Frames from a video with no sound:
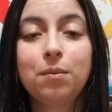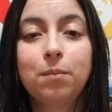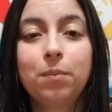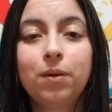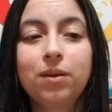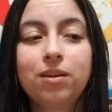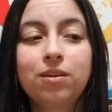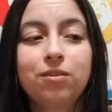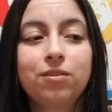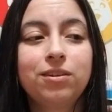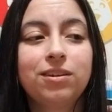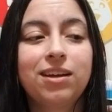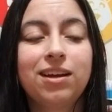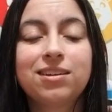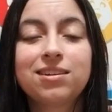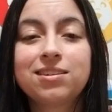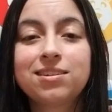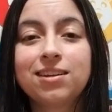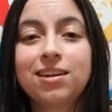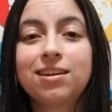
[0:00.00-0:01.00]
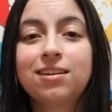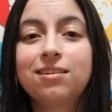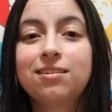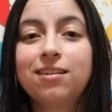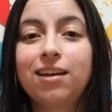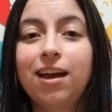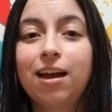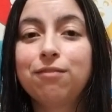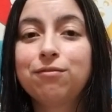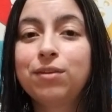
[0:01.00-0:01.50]
But you know what? I decided
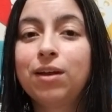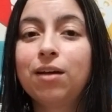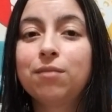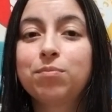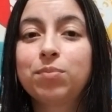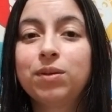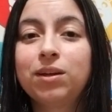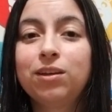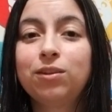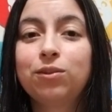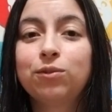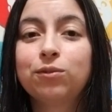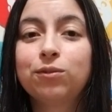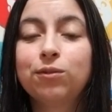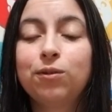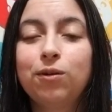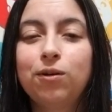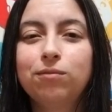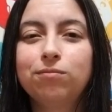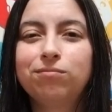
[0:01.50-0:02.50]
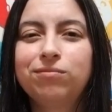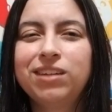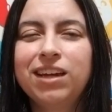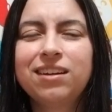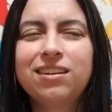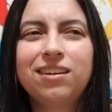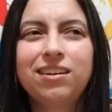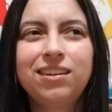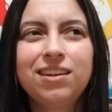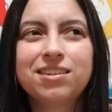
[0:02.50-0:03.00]
I have not played through,
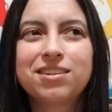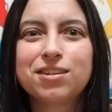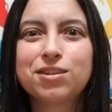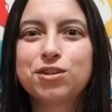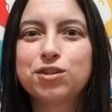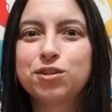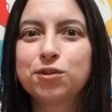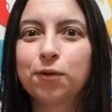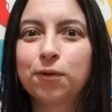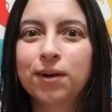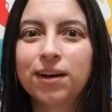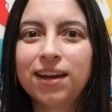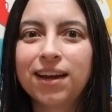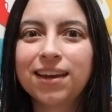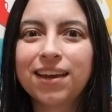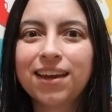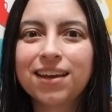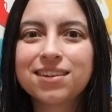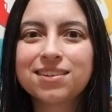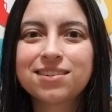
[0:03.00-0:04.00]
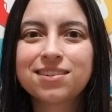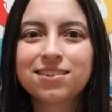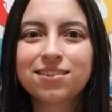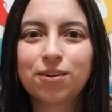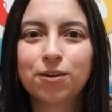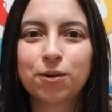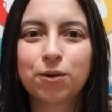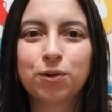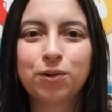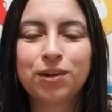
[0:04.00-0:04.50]
technically it's a story, I guess,
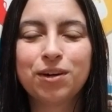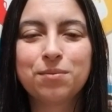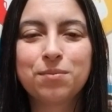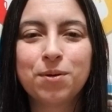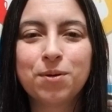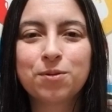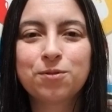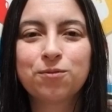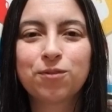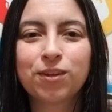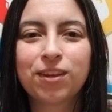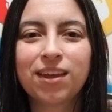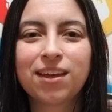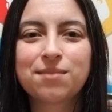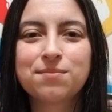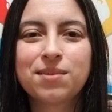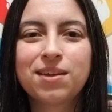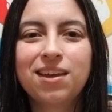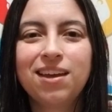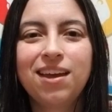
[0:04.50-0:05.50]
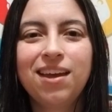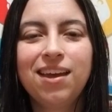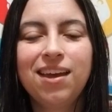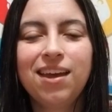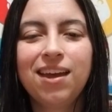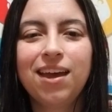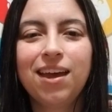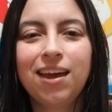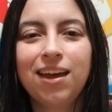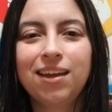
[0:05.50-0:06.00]
or career mode for them.
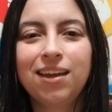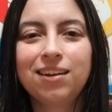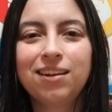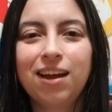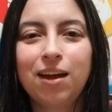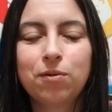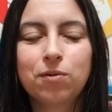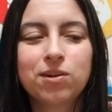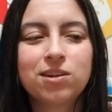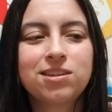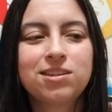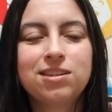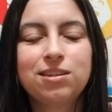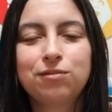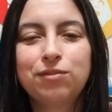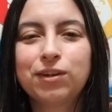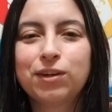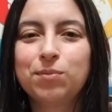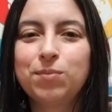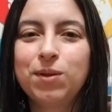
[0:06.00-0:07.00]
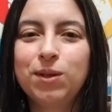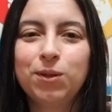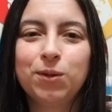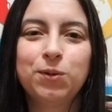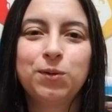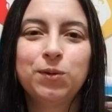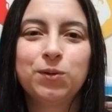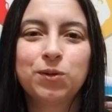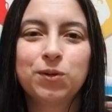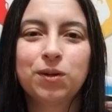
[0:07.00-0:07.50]
And I wanted to see if I could beat the
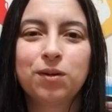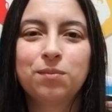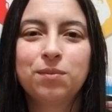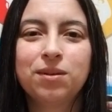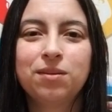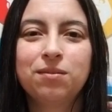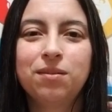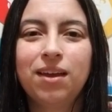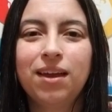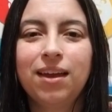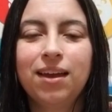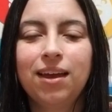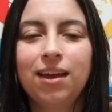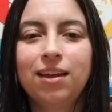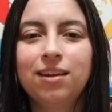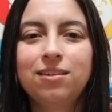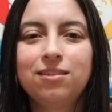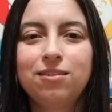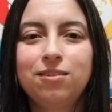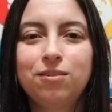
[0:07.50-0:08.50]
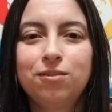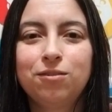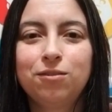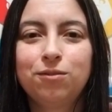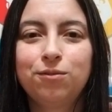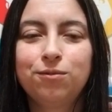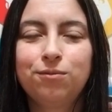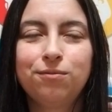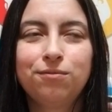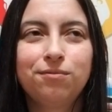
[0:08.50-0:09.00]
whole tournament. And
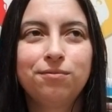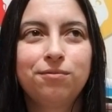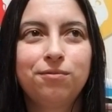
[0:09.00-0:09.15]
you